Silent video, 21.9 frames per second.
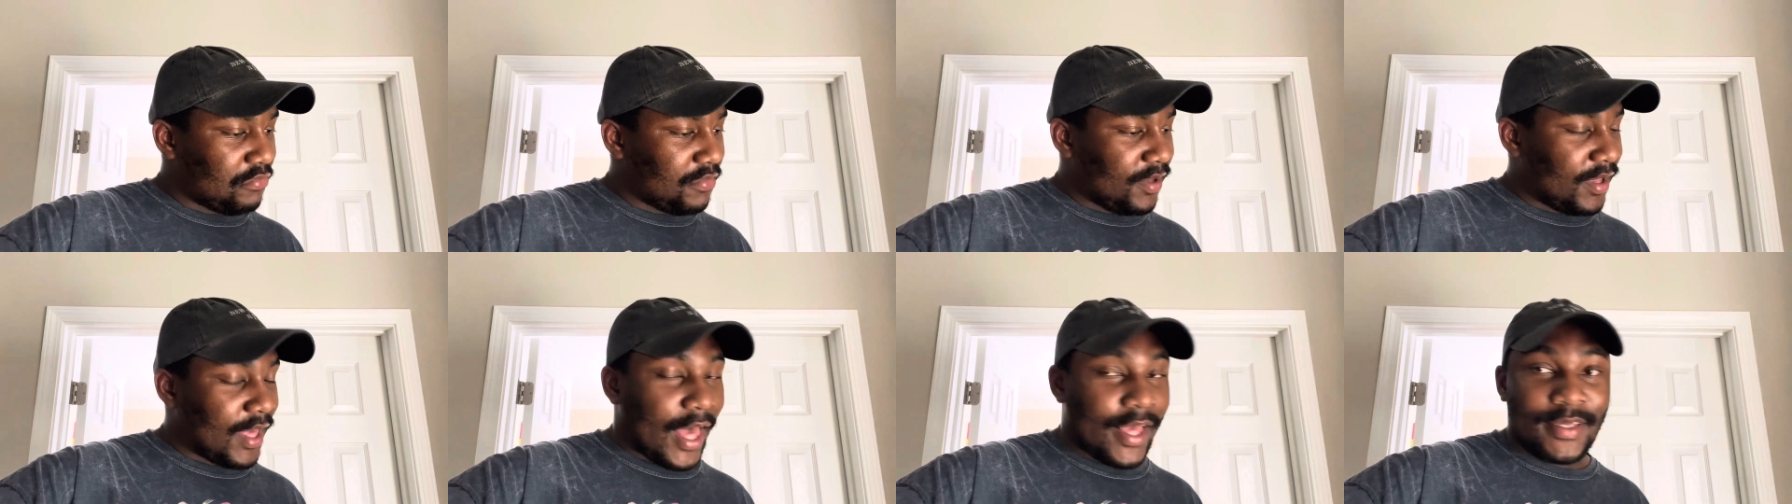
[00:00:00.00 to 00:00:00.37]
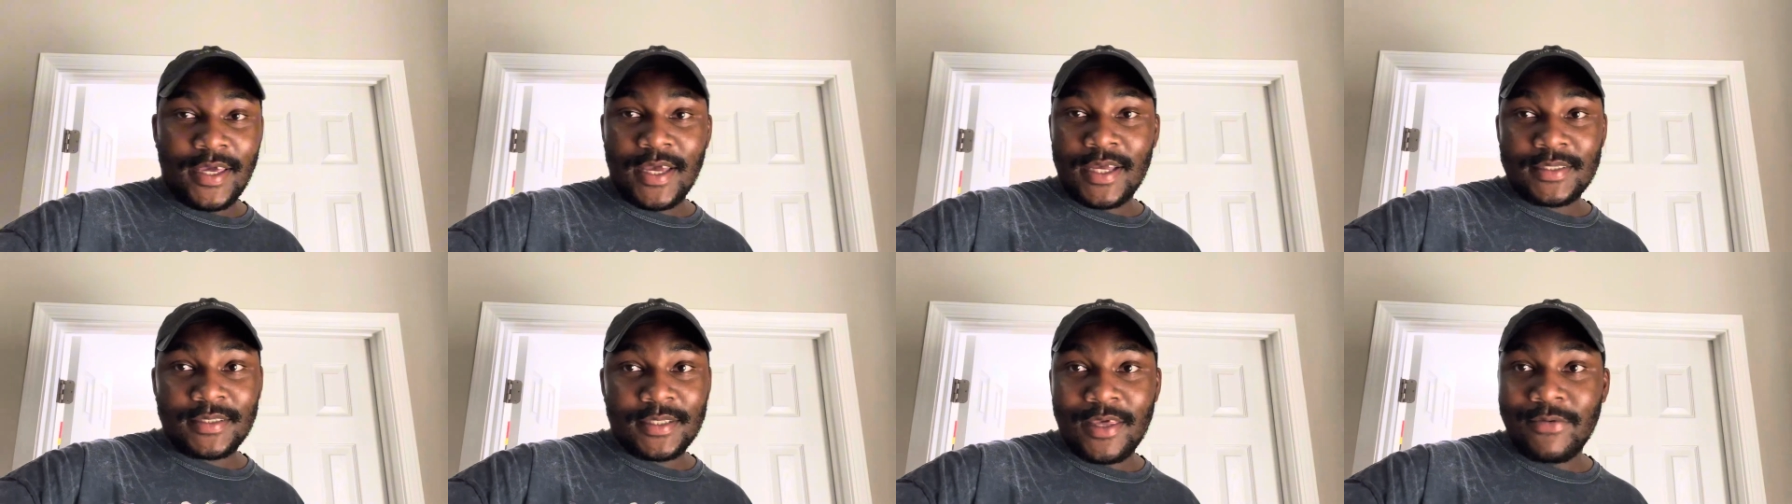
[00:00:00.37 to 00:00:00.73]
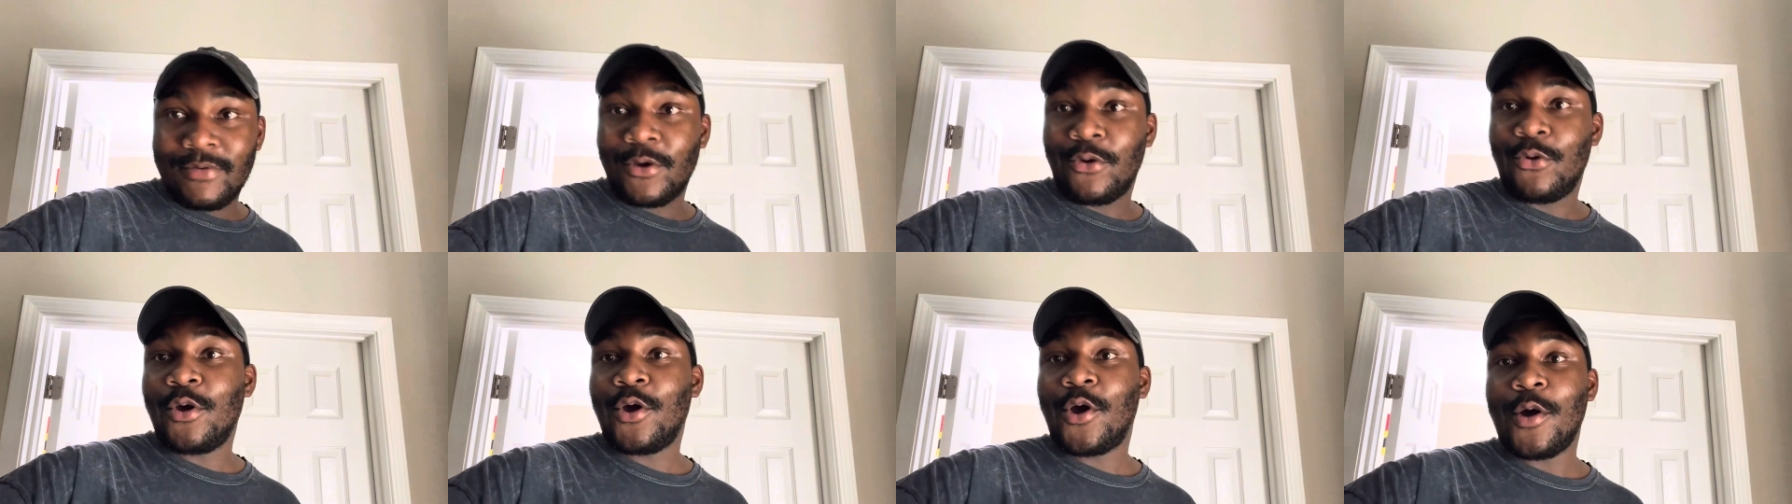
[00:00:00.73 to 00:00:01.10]
I guess, give a
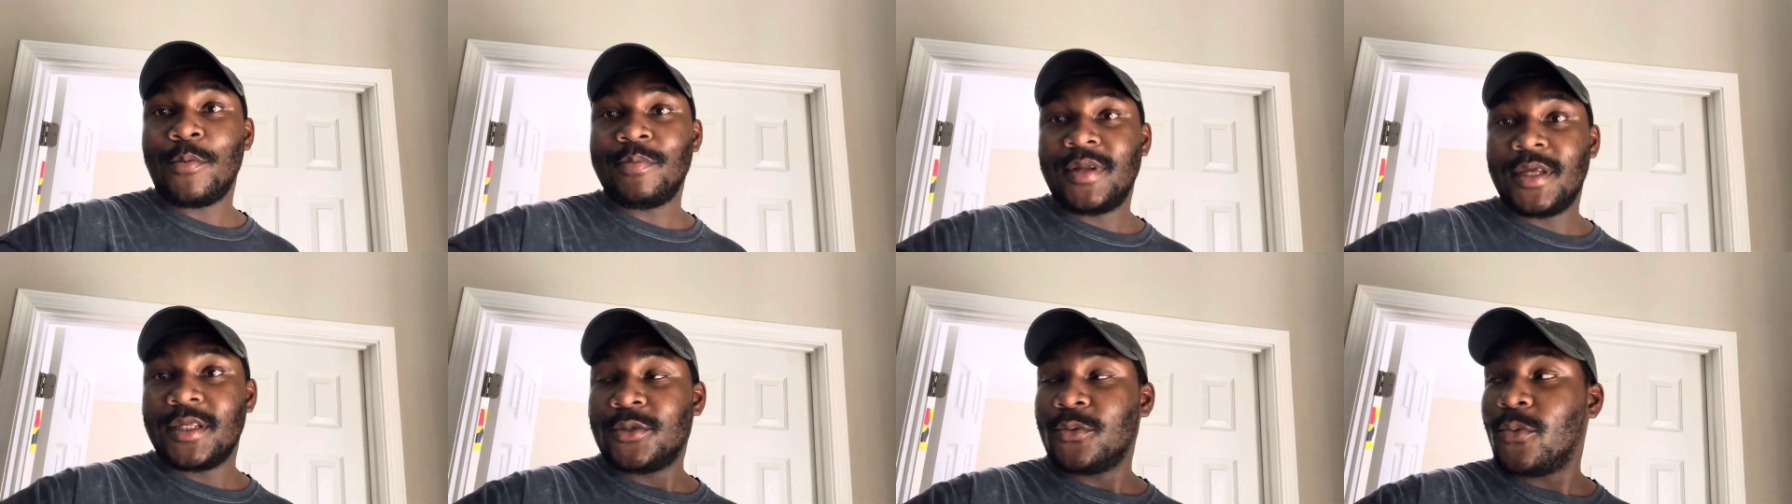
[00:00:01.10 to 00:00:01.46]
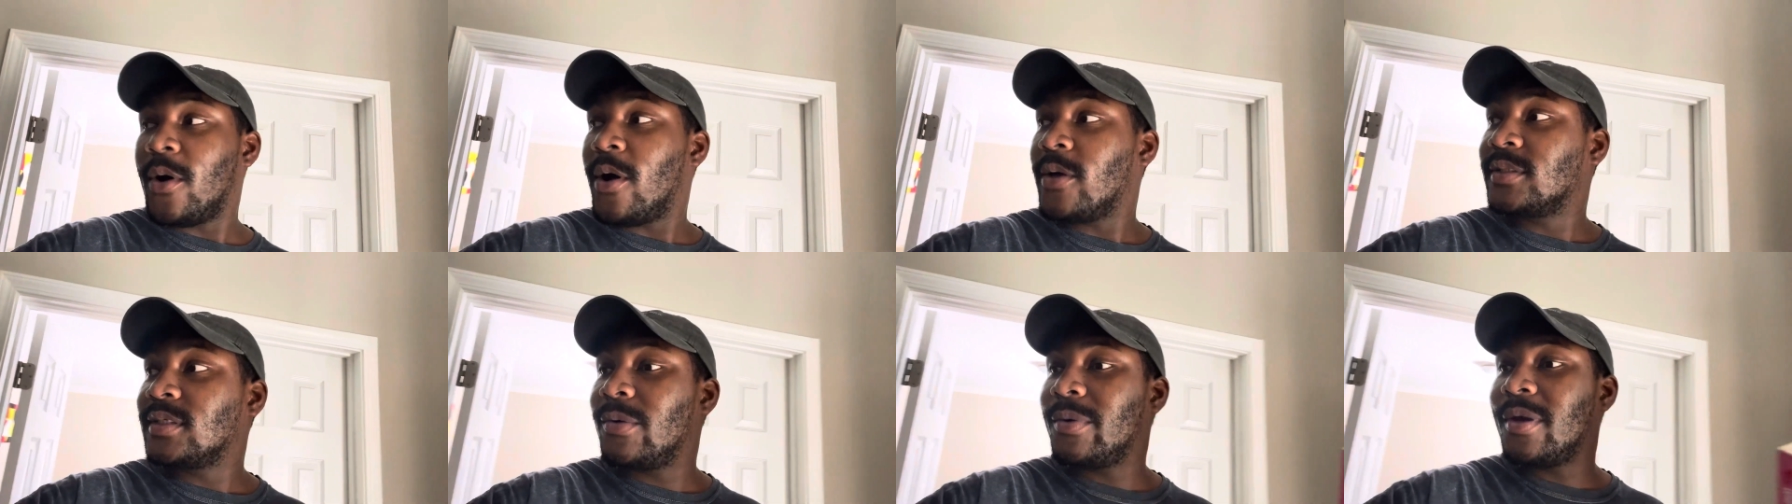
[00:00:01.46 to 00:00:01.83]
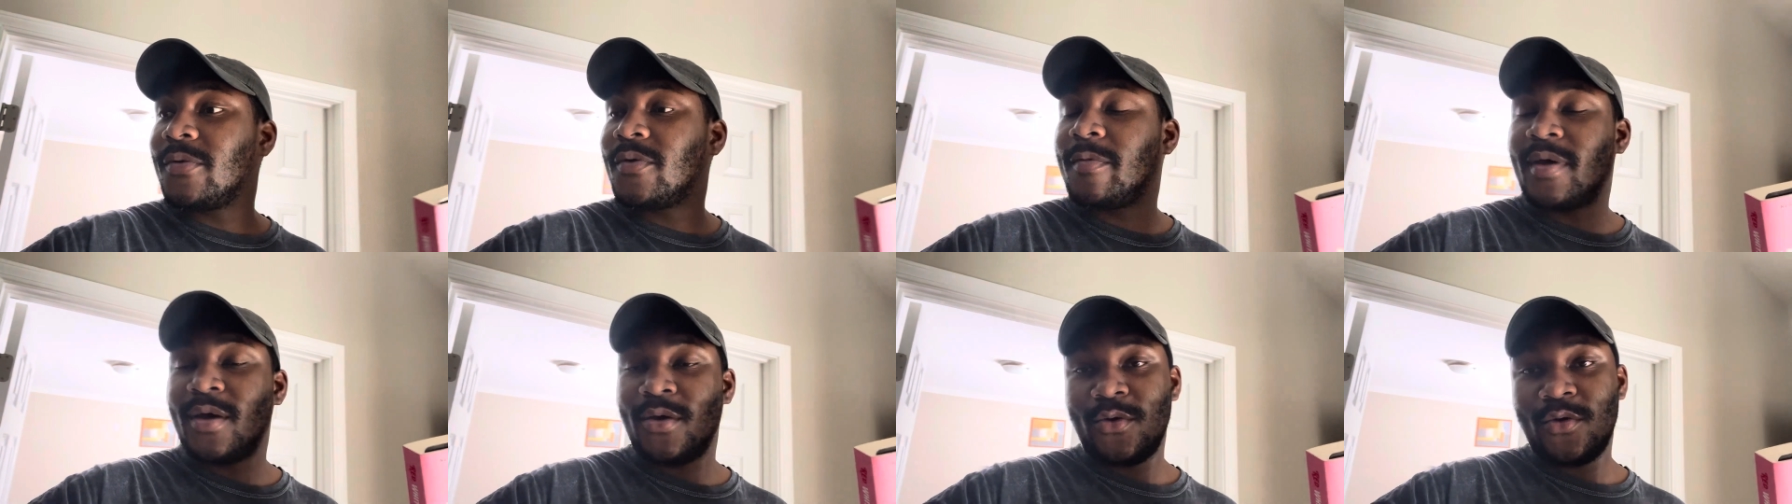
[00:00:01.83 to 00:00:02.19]
quick update whilst I wait for
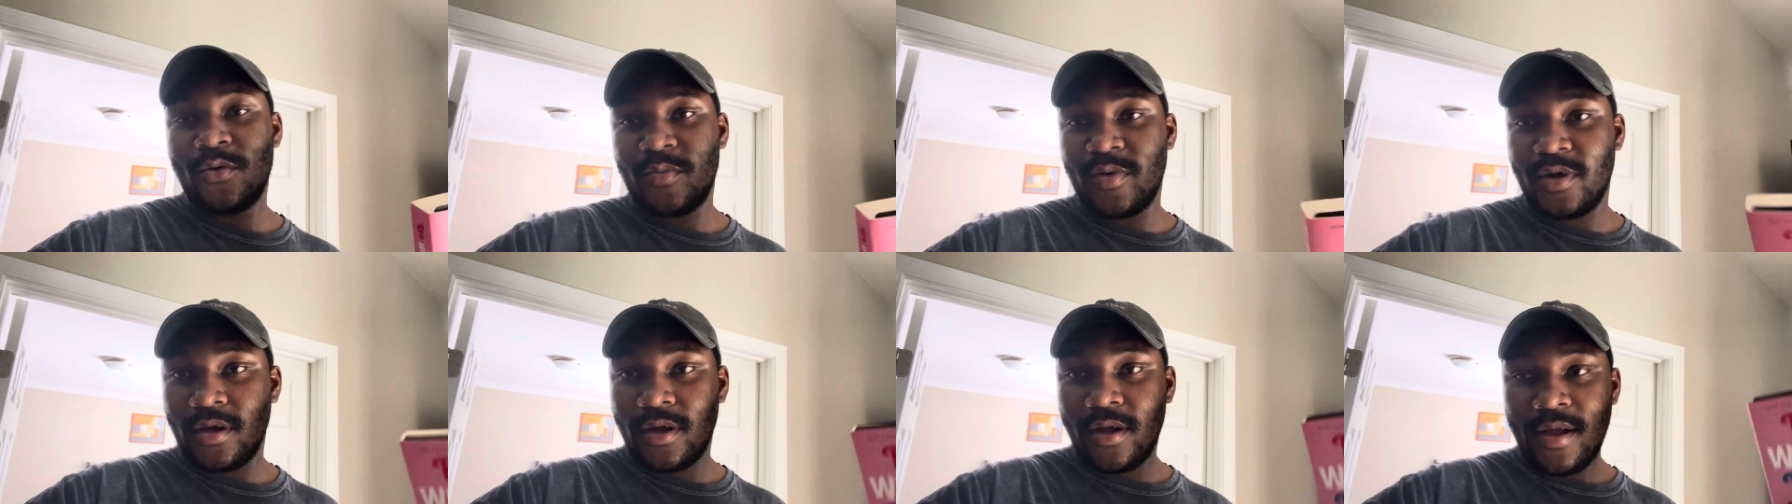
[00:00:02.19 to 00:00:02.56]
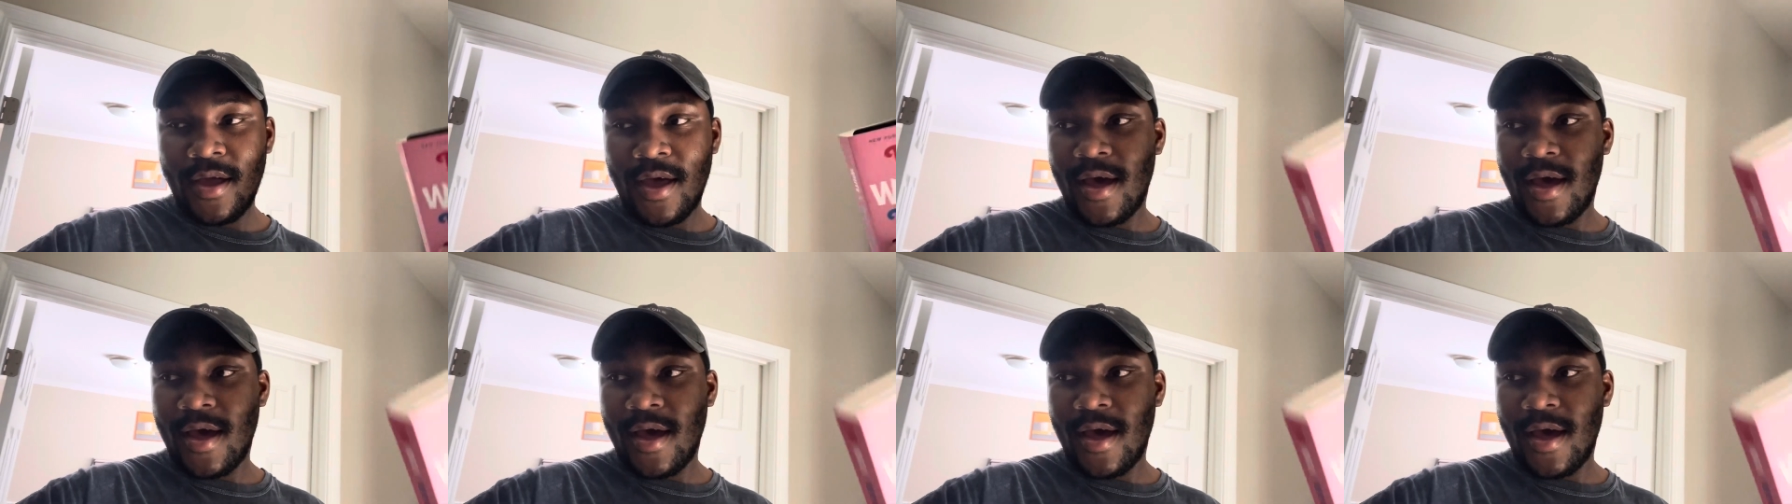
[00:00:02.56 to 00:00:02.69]
my Uber.